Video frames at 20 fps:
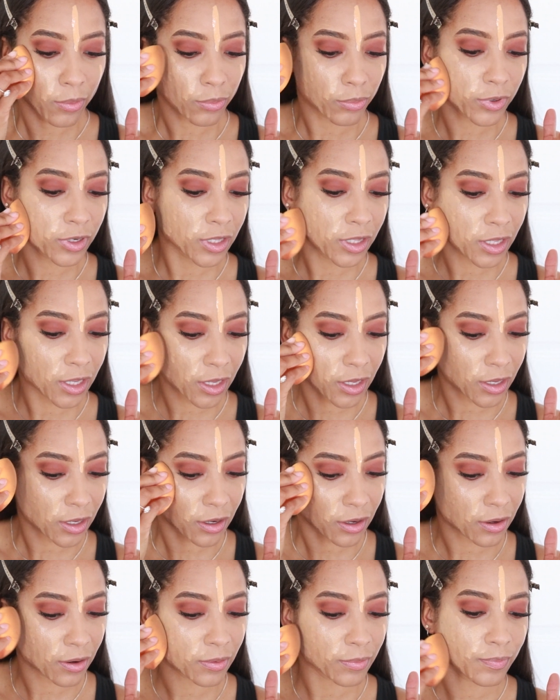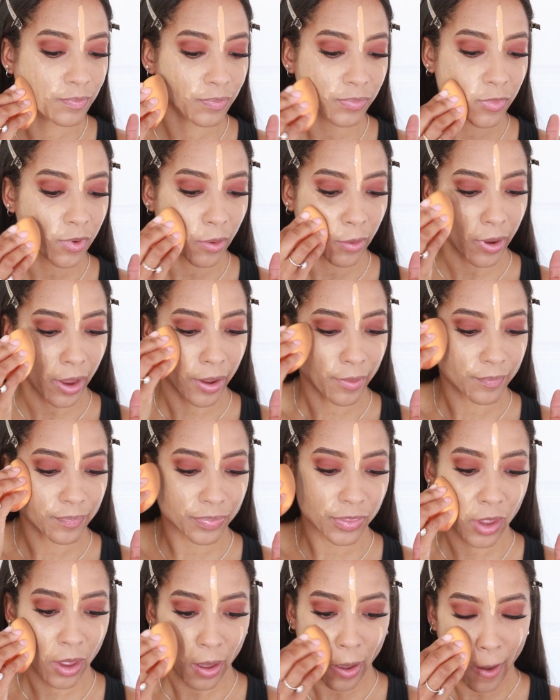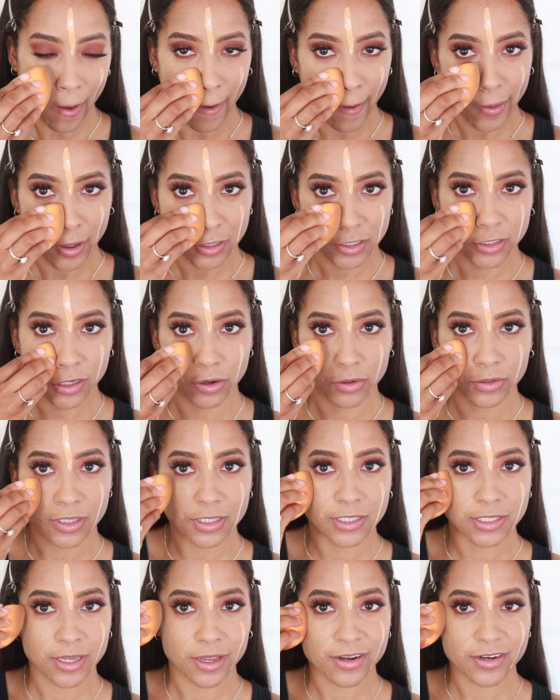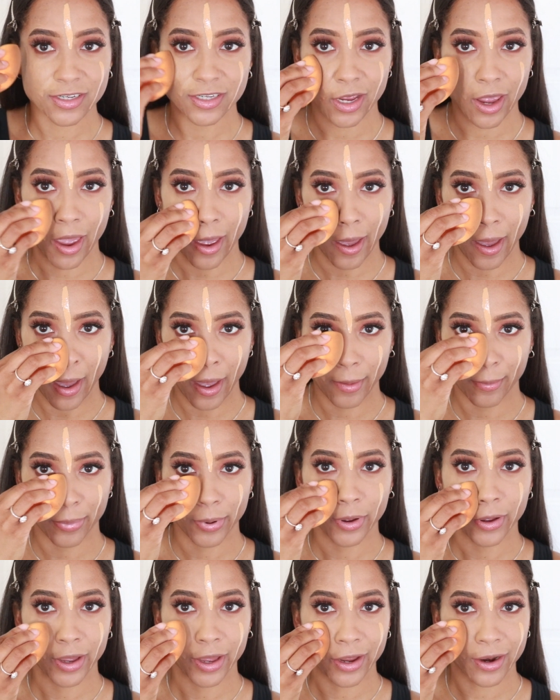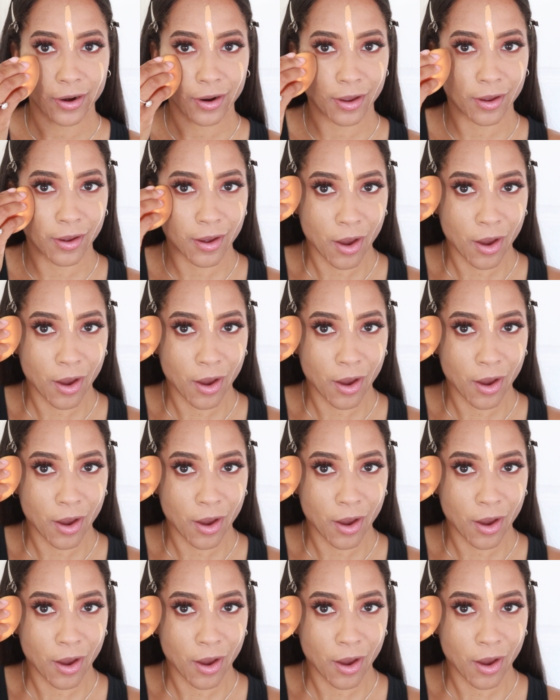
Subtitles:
Really? Okay, so the skin tint I put